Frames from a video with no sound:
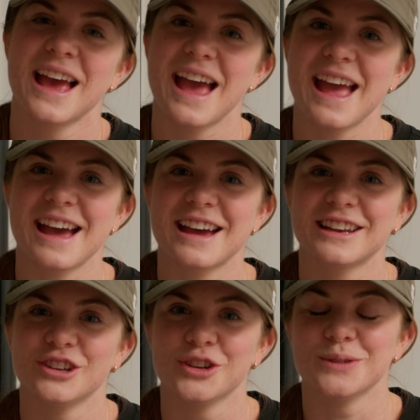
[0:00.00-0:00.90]

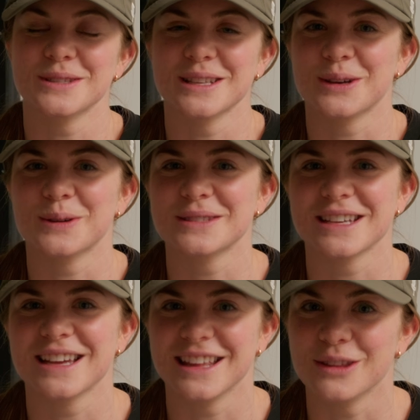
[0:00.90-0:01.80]
and you're using those
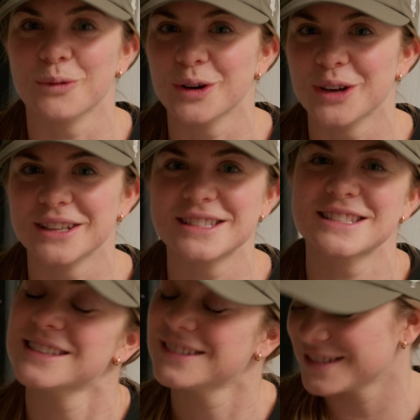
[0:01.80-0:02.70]
in the
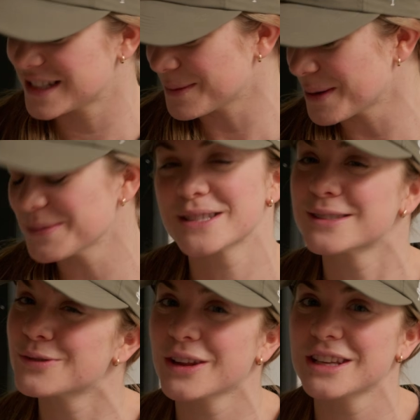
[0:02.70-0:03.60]
woods, sometimes
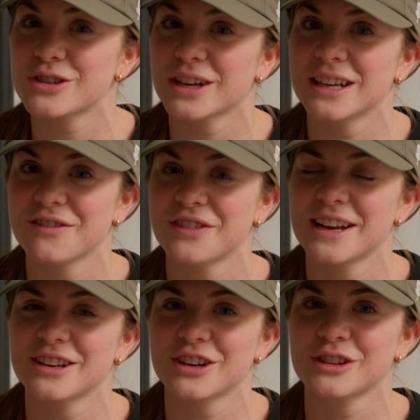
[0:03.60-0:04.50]
it's really tricky to
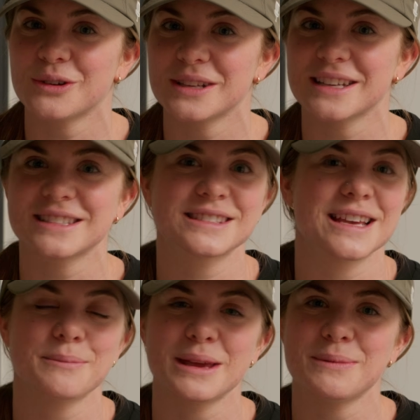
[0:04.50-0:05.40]
find your glow discs
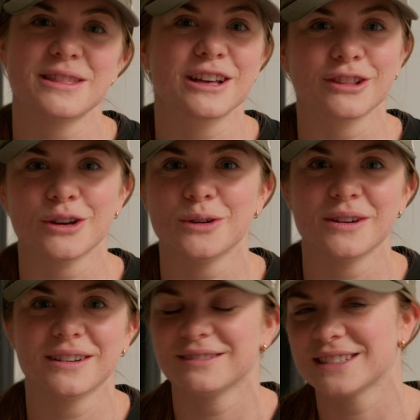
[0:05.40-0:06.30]
and maybe the
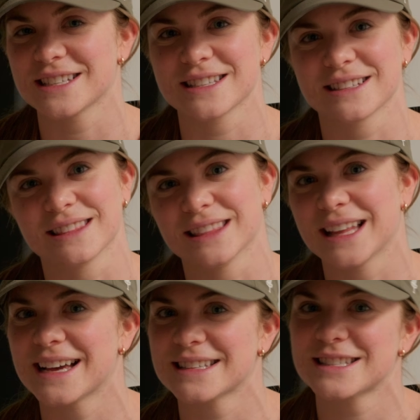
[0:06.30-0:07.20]
glow doesn't
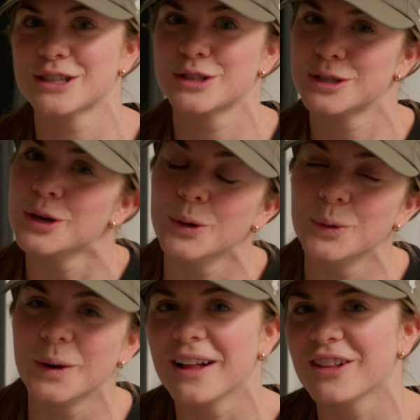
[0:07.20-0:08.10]
last
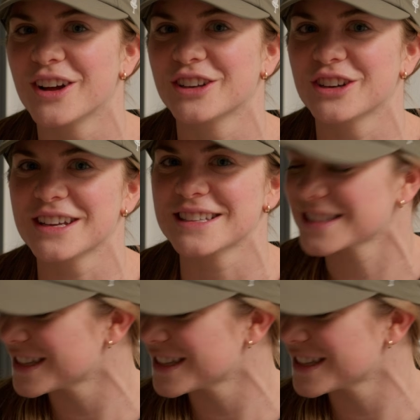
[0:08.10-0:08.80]
too well on your disc.